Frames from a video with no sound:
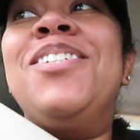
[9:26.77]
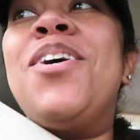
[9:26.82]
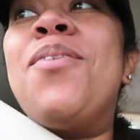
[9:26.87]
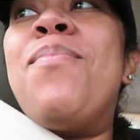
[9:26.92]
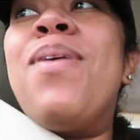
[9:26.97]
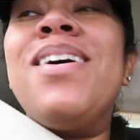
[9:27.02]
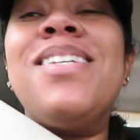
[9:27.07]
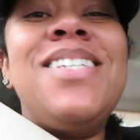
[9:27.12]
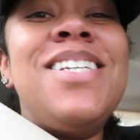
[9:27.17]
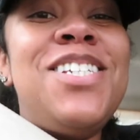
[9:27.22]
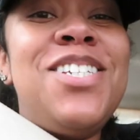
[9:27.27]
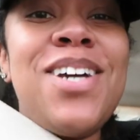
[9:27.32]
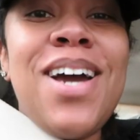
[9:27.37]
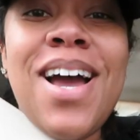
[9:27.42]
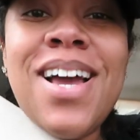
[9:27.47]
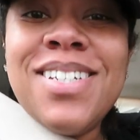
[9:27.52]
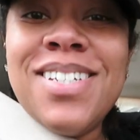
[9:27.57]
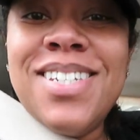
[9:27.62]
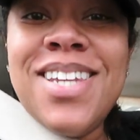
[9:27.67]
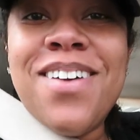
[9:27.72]
Nobody, see,
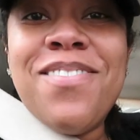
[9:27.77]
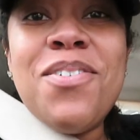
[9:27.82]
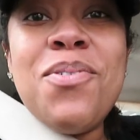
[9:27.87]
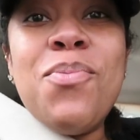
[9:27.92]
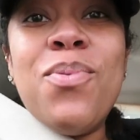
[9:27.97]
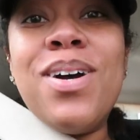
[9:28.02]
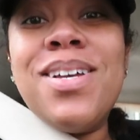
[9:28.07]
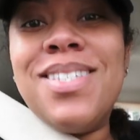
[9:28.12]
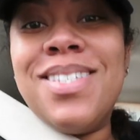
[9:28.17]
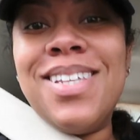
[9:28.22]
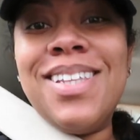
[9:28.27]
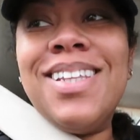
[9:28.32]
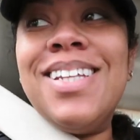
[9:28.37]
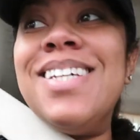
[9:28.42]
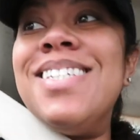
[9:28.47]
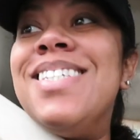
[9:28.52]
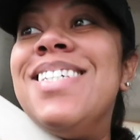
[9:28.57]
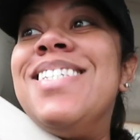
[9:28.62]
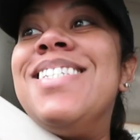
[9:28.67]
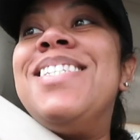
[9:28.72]
Josh never wants to
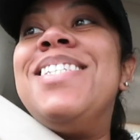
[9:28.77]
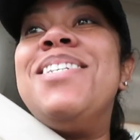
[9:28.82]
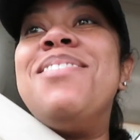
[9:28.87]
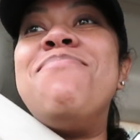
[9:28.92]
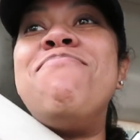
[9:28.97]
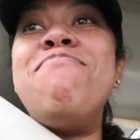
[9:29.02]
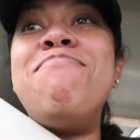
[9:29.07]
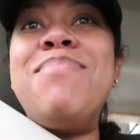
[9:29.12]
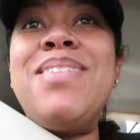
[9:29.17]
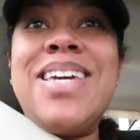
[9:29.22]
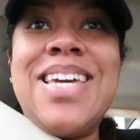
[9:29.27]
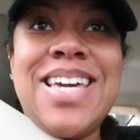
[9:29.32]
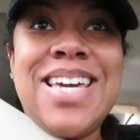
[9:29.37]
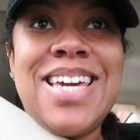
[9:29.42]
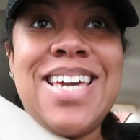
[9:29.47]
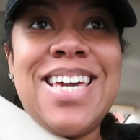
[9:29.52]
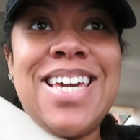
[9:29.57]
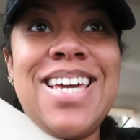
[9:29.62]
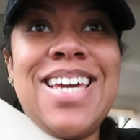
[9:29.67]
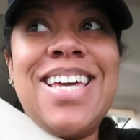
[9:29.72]
listen to
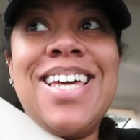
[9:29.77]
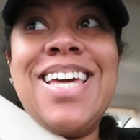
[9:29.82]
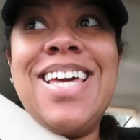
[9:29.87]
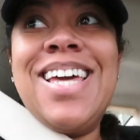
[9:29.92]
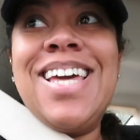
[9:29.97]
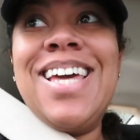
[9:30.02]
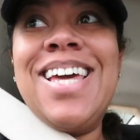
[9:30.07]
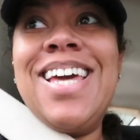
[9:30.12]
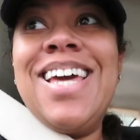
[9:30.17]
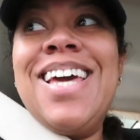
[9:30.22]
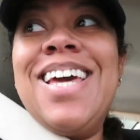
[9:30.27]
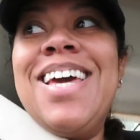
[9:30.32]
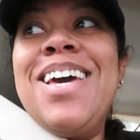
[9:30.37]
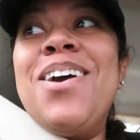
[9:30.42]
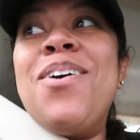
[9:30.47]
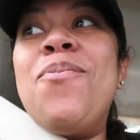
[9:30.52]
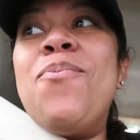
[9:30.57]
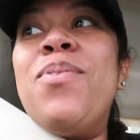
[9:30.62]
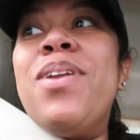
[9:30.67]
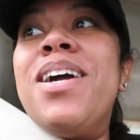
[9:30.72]
me
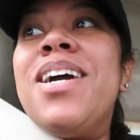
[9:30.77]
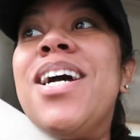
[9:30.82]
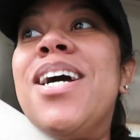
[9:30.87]
when it